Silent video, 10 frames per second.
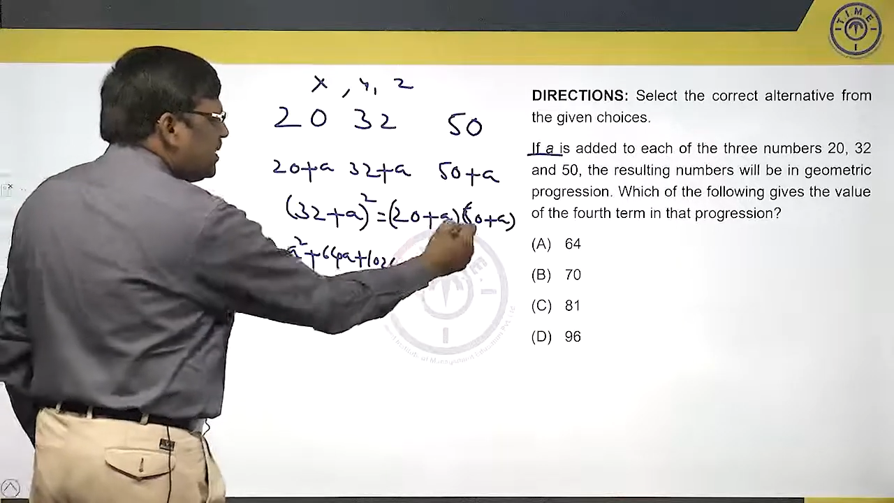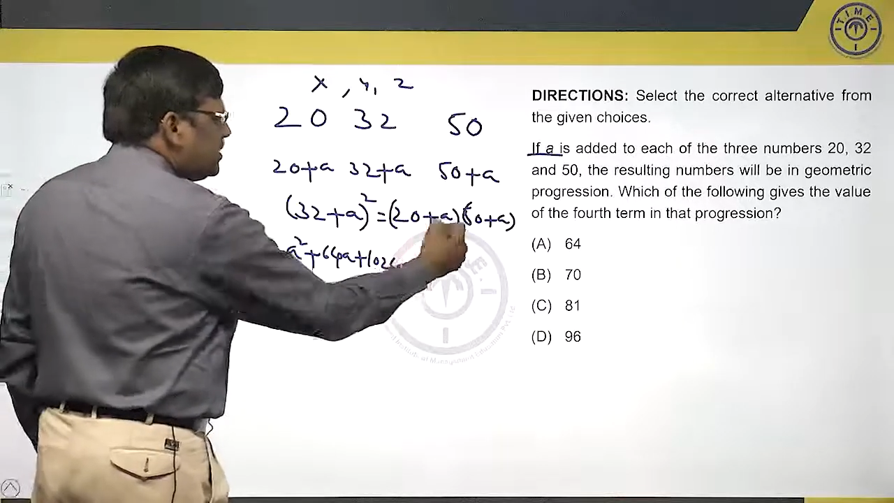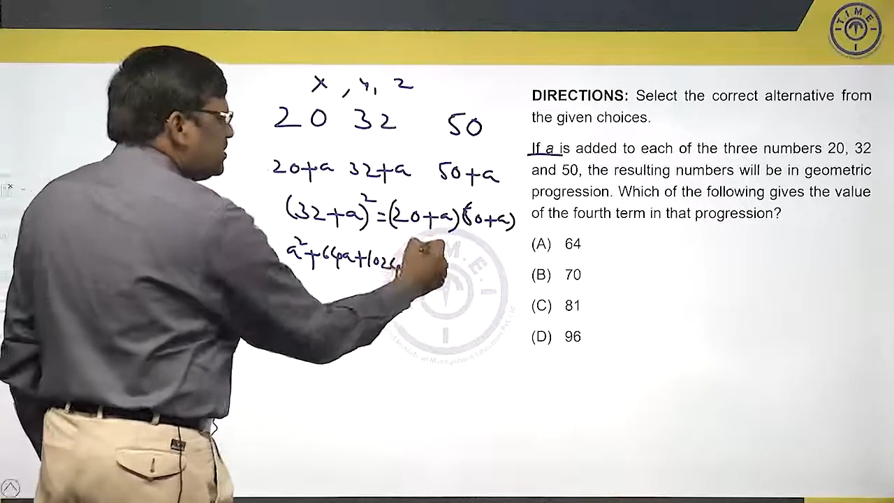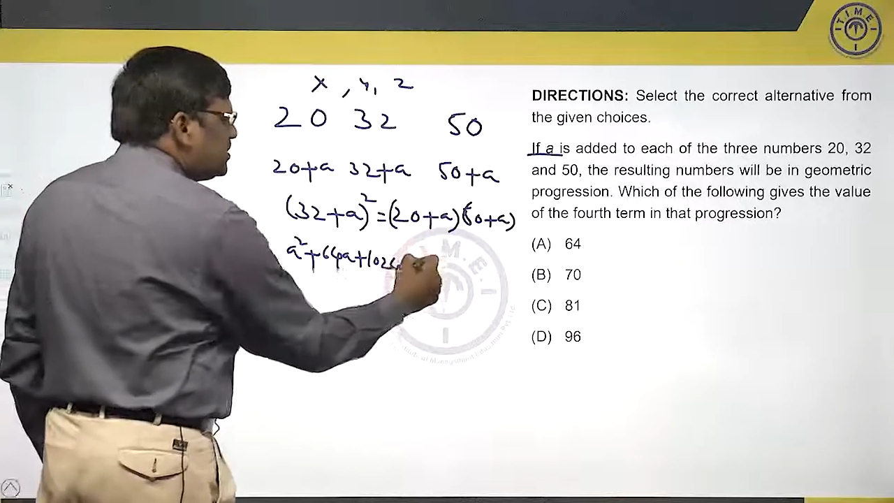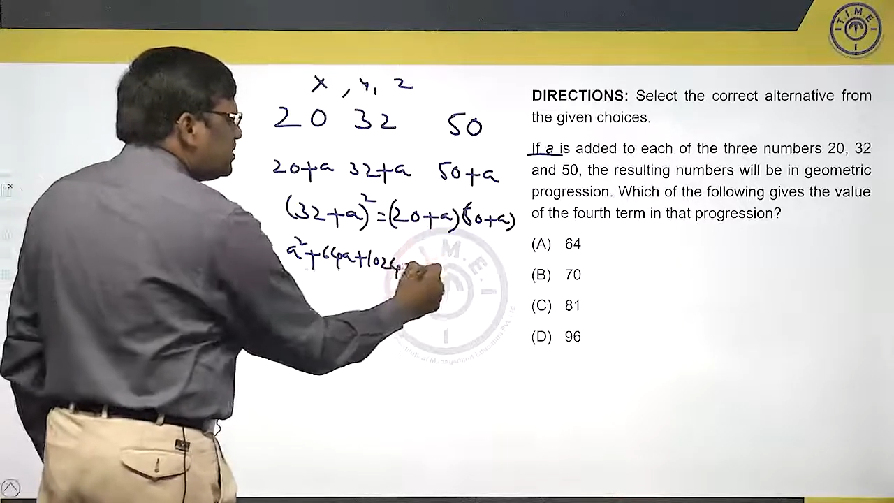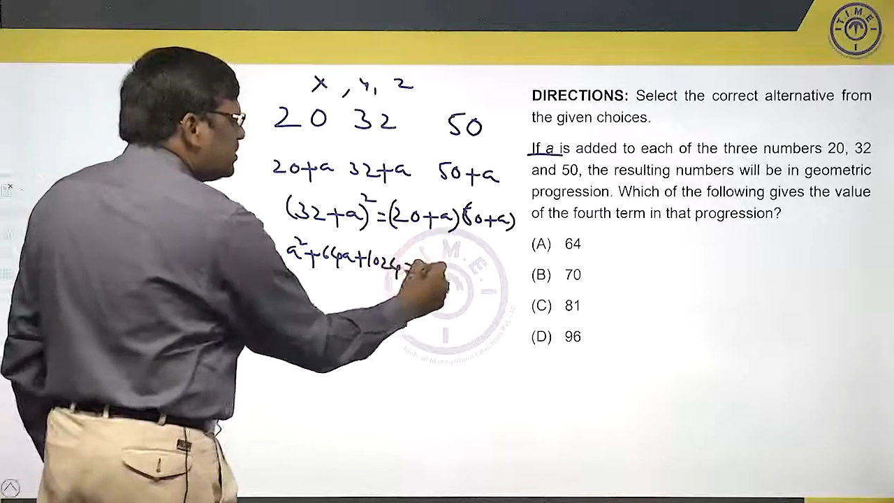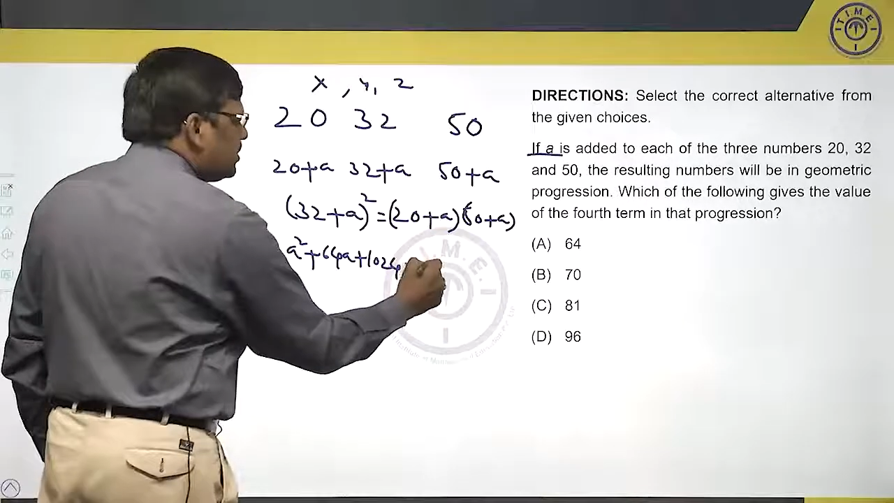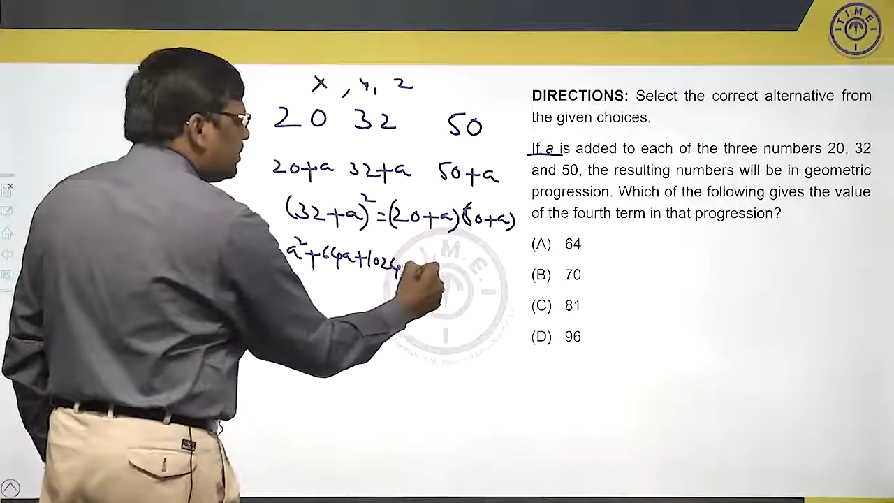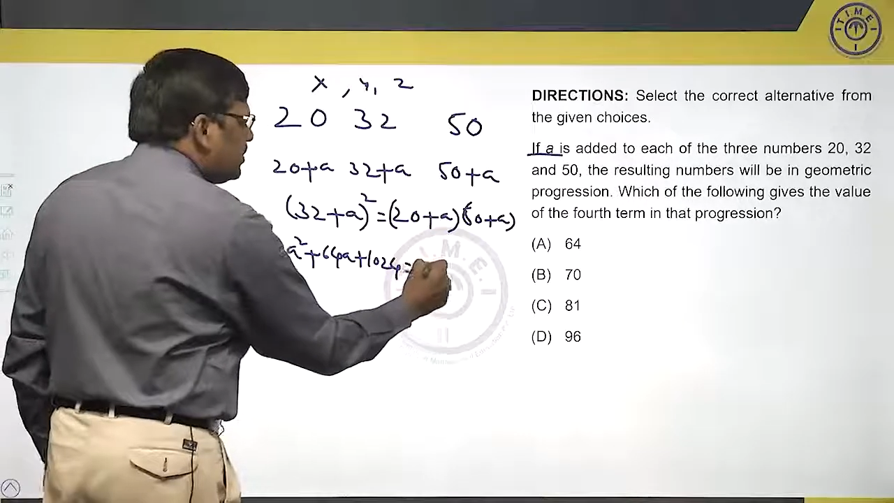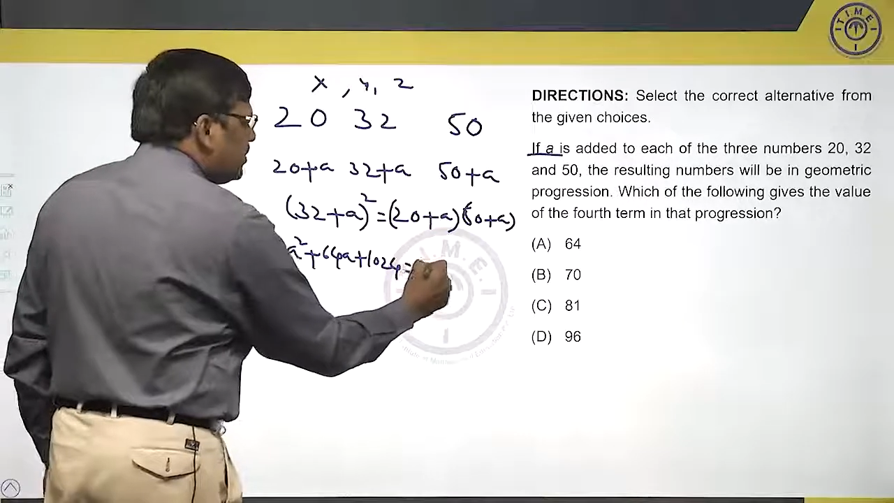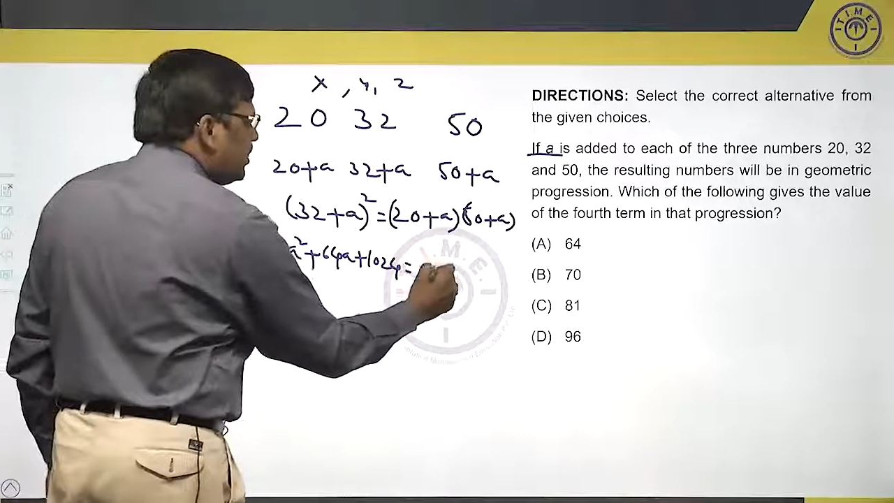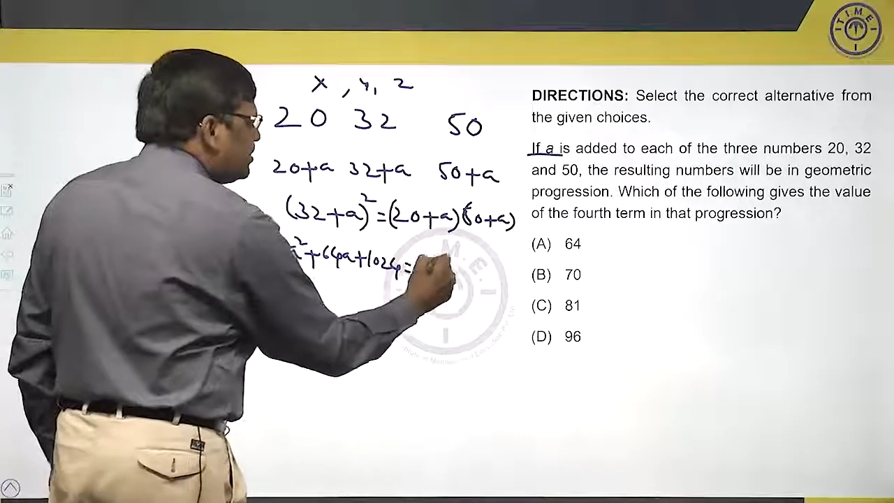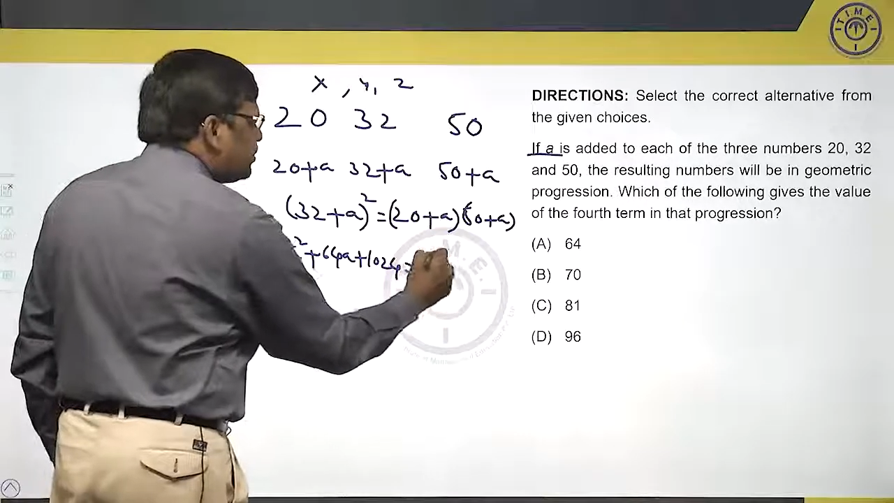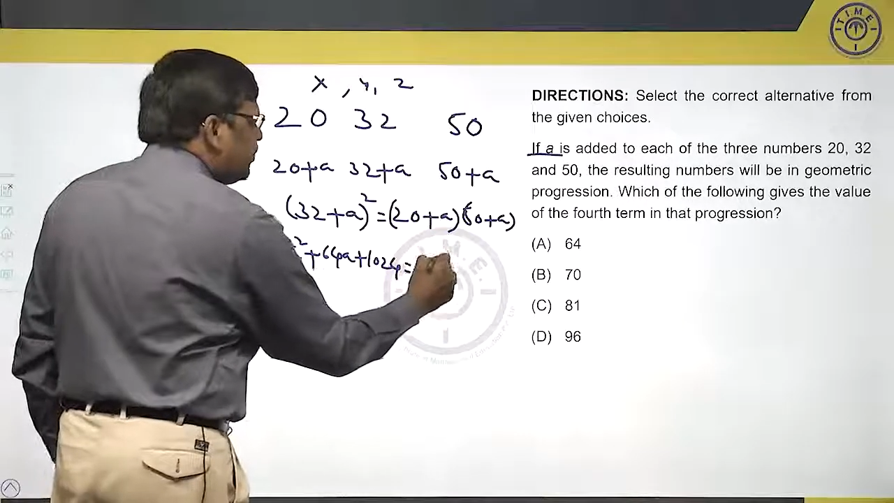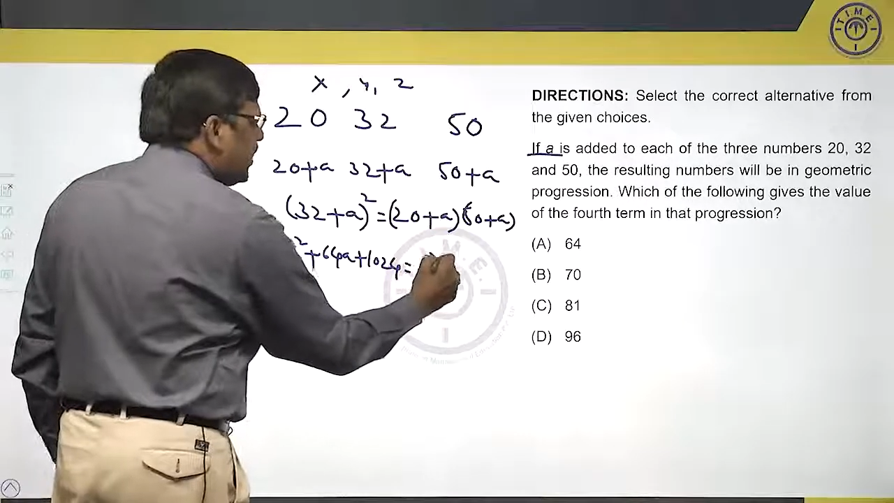this a
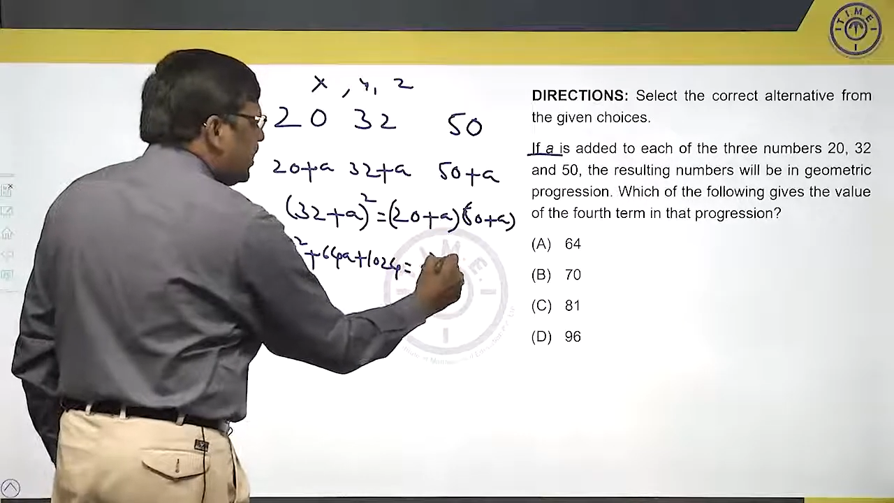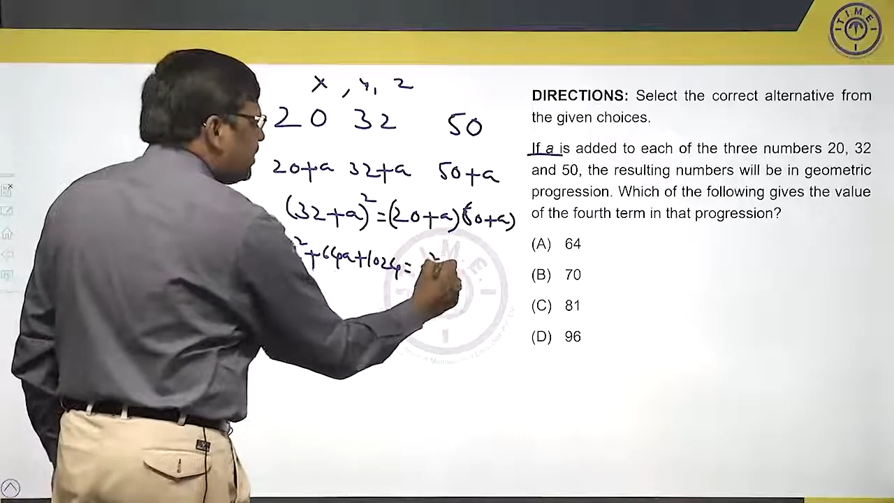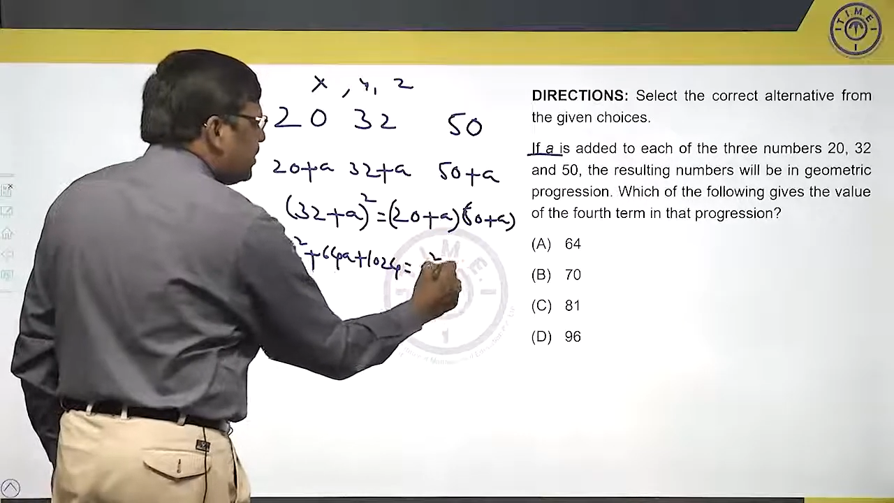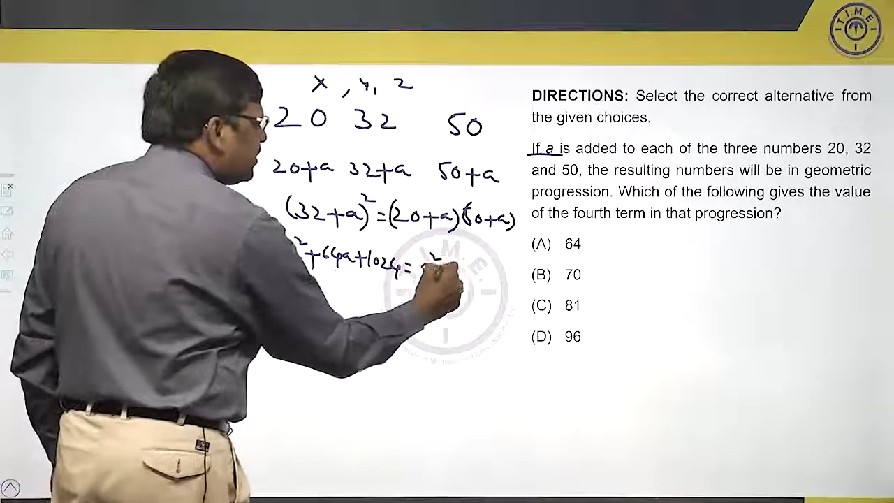square